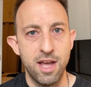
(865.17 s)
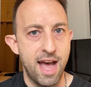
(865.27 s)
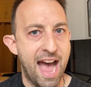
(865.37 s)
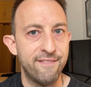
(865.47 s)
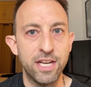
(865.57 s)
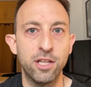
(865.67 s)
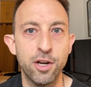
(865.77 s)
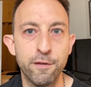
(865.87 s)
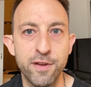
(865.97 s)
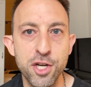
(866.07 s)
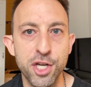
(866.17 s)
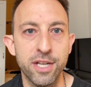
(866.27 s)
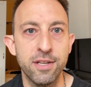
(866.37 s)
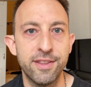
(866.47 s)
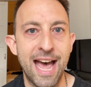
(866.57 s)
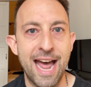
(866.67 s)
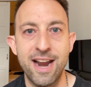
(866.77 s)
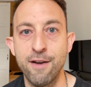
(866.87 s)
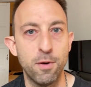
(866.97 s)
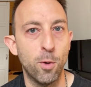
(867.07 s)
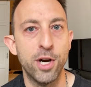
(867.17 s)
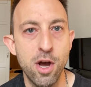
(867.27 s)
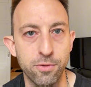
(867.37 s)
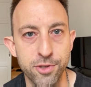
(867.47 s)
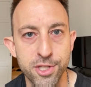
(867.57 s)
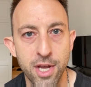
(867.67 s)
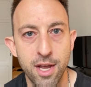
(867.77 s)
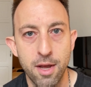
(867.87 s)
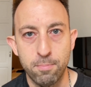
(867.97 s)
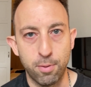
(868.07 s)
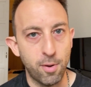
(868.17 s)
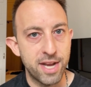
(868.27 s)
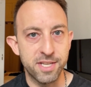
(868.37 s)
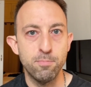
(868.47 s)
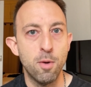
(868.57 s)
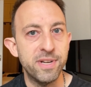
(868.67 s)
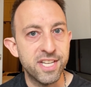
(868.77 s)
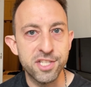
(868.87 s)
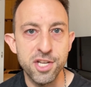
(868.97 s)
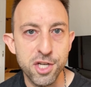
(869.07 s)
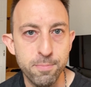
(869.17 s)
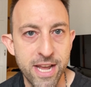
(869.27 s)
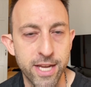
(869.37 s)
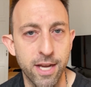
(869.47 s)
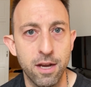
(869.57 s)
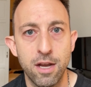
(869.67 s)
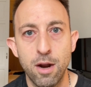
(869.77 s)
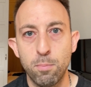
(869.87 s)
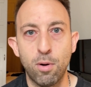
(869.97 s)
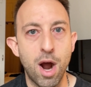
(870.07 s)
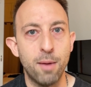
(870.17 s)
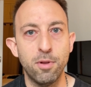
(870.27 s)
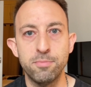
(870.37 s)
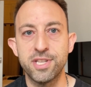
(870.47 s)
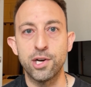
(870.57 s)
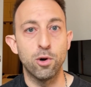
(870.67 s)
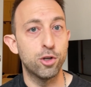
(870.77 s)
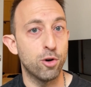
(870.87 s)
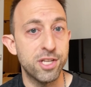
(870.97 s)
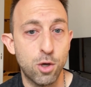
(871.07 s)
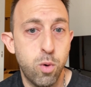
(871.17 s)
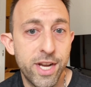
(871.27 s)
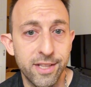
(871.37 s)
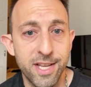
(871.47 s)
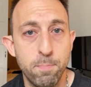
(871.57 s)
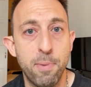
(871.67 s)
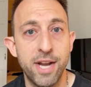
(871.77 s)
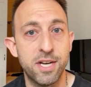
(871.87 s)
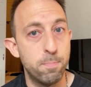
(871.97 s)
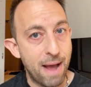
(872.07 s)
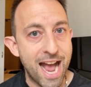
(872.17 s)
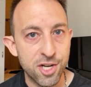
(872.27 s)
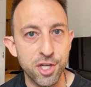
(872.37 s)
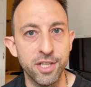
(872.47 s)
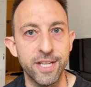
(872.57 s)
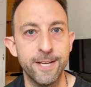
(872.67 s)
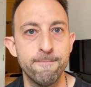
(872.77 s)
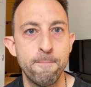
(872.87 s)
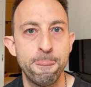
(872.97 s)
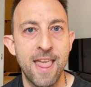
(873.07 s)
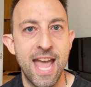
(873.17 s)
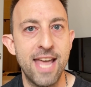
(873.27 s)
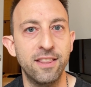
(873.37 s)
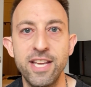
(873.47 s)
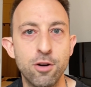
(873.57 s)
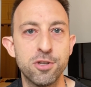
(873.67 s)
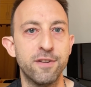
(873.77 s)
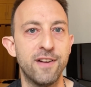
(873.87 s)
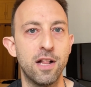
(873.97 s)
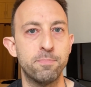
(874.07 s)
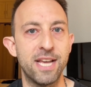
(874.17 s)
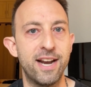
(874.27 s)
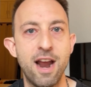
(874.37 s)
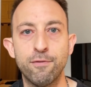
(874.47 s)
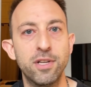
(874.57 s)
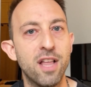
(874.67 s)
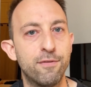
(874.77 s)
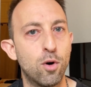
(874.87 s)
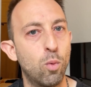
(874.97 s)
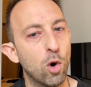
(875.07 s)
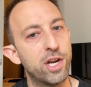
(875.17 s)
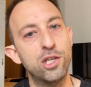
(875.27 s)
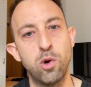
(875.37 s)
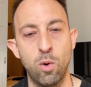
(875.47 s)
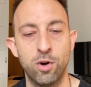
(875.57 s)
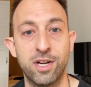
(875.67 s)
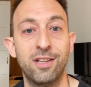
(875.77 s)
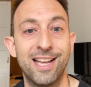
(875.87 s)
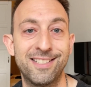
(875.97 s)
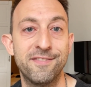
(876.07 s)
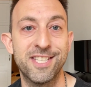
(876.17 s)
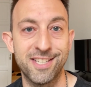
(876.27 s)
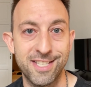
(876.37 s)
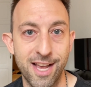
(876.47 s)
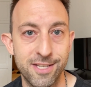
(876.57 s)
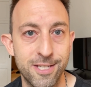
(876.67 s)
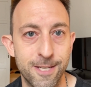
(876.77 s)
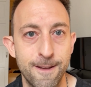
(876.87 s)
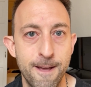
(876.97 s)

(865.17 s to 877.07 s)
Having clear vision that everyone owns, present moment decision making, problems that are addressed quickly but compassionately, and leaders developed at every level working toward collective success.